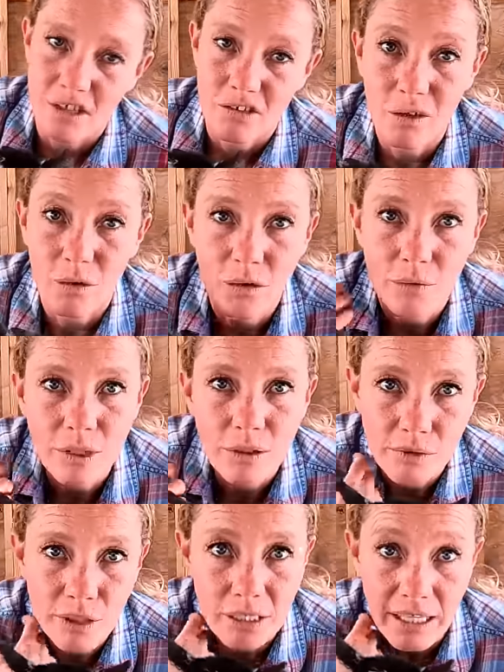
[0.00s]
So the
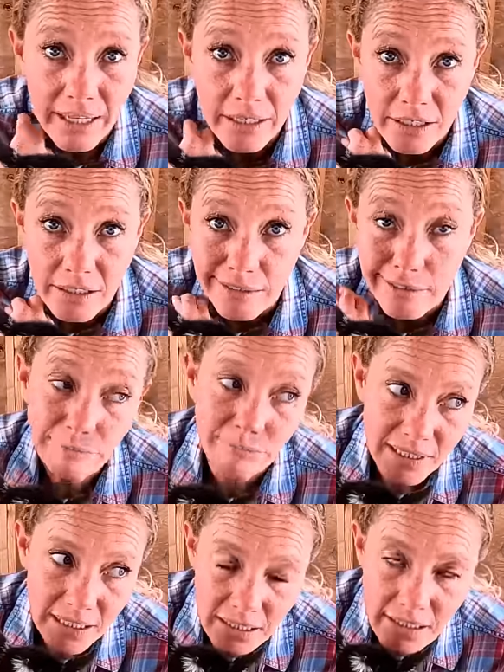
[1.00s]
real light color
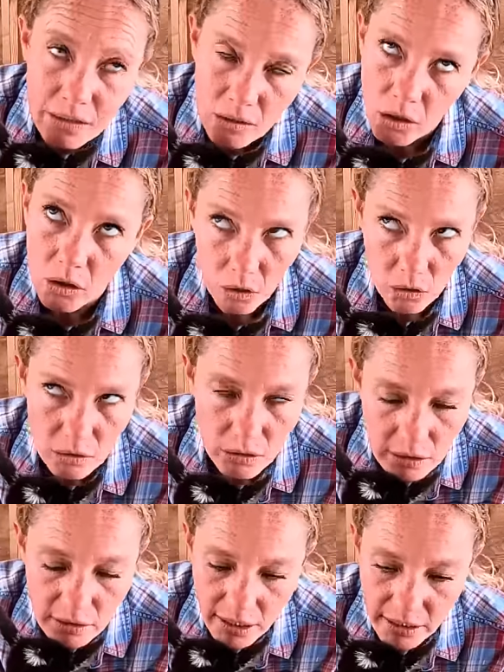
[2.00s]
is
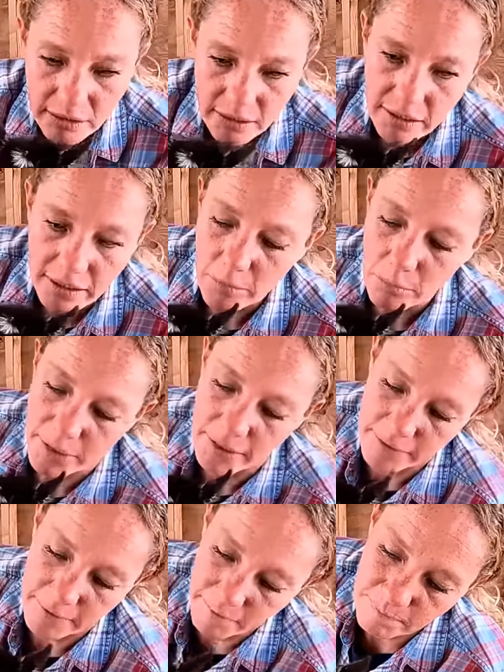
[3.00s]
gold, technically, but
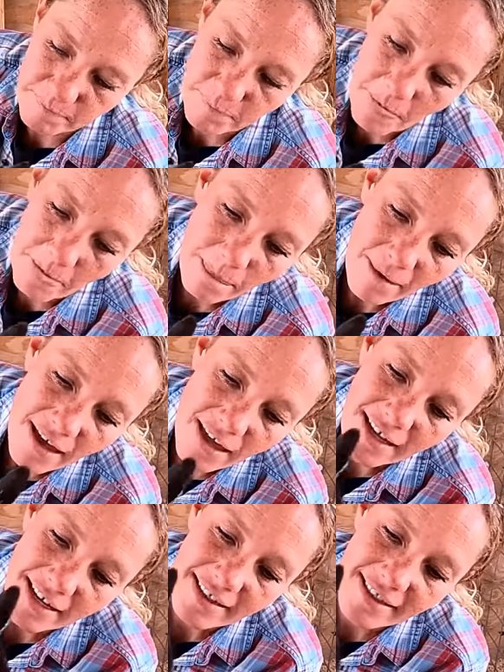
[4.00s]

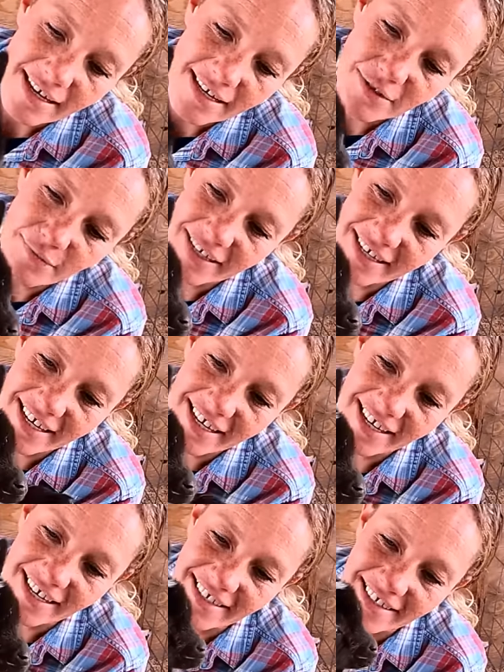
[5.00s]
that is what it
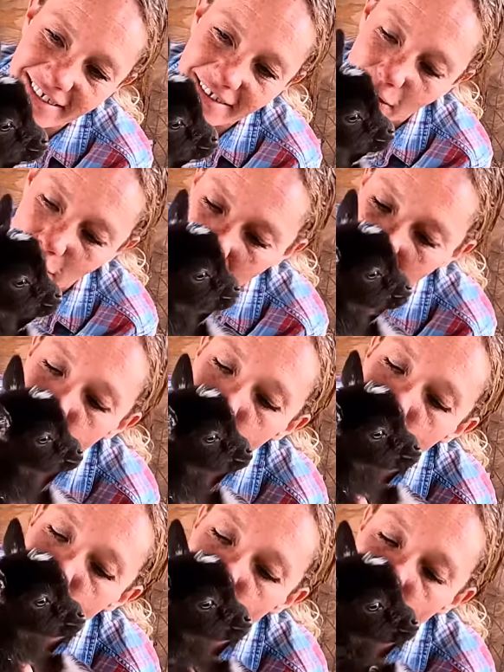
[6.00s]
is. Okay,
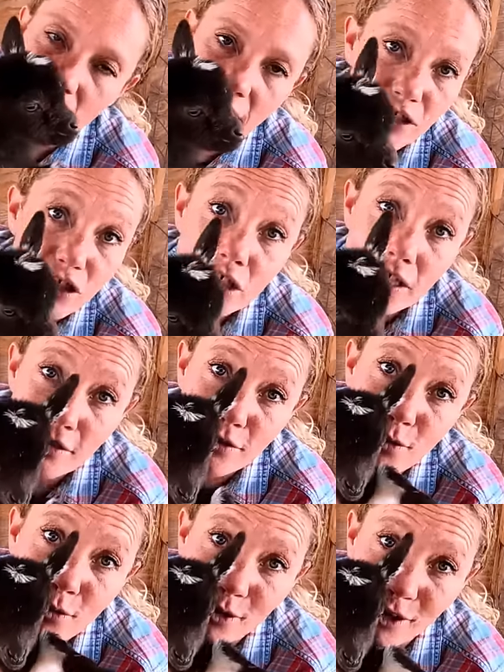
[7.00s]
and she
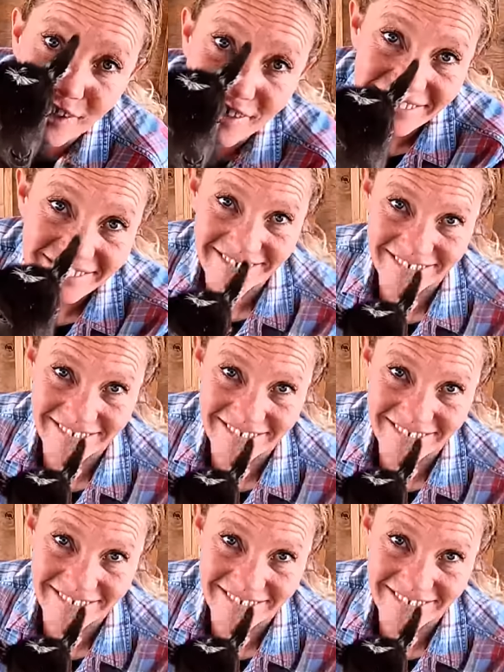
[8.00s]
is horned.